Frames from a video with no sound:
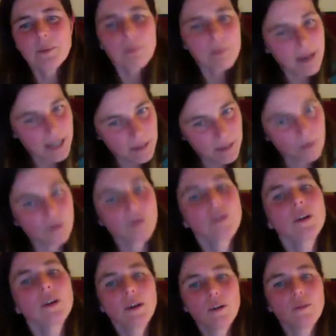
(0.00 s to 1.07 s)
think many
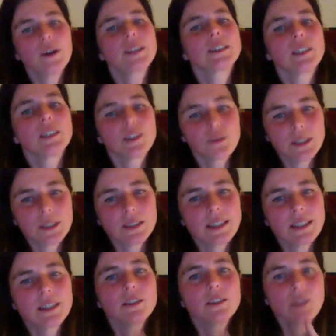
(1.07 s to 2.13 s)
more of us are
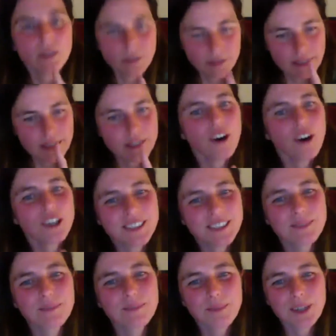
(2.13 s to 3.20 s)
doing than
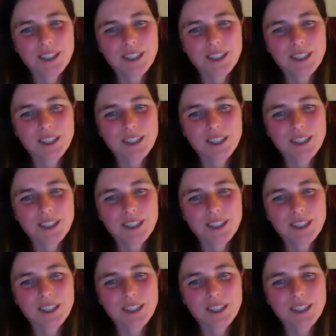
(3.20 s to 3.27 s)
not.